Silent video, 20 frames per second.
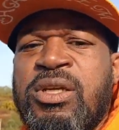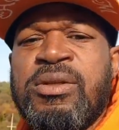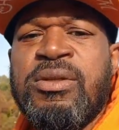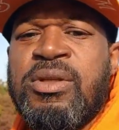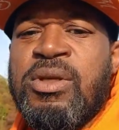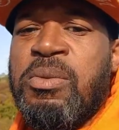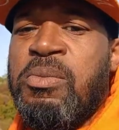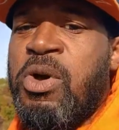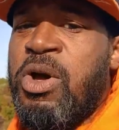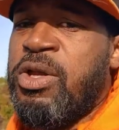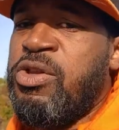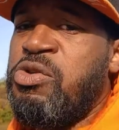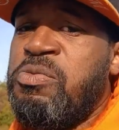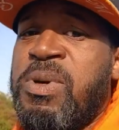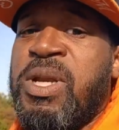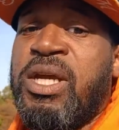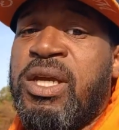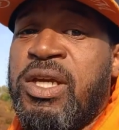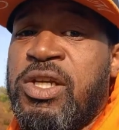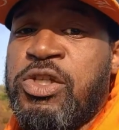Come on, you
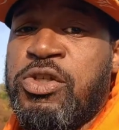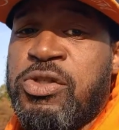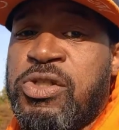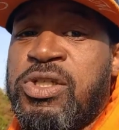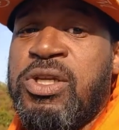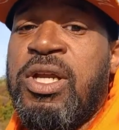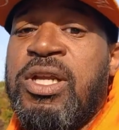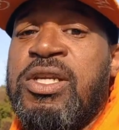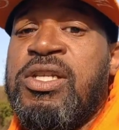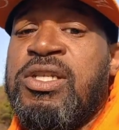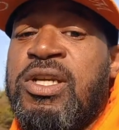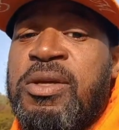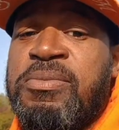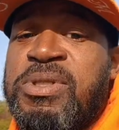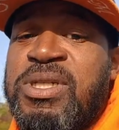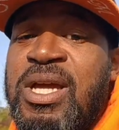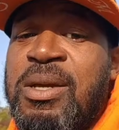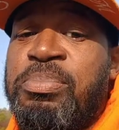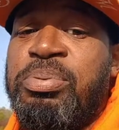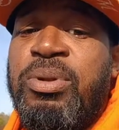better get your studies up.
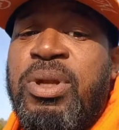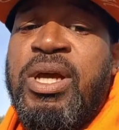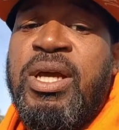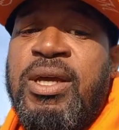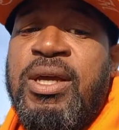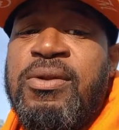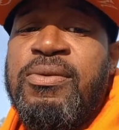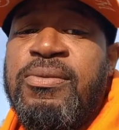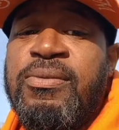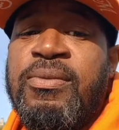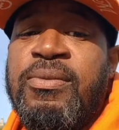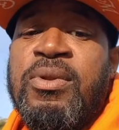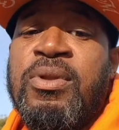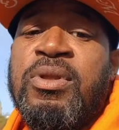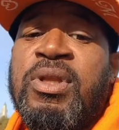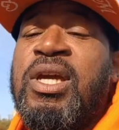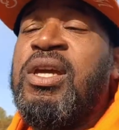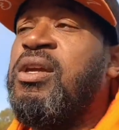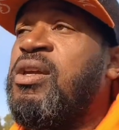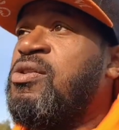Stop playing.
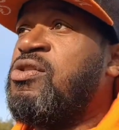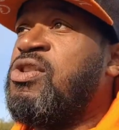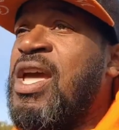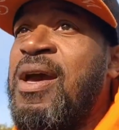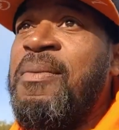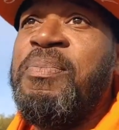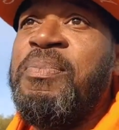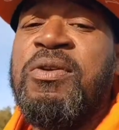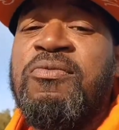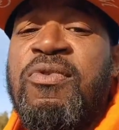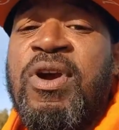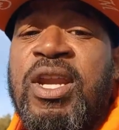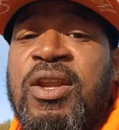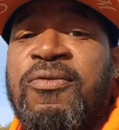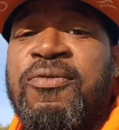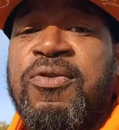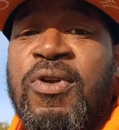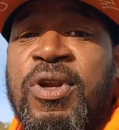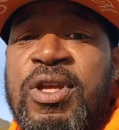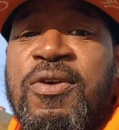It's happening right in
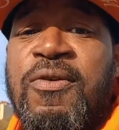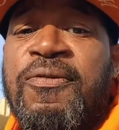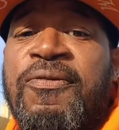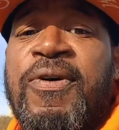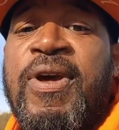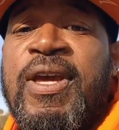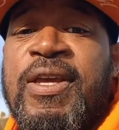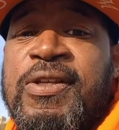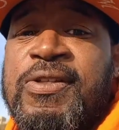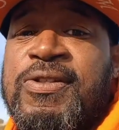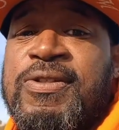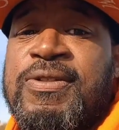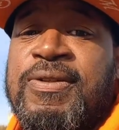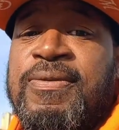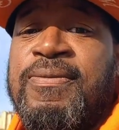front of your face.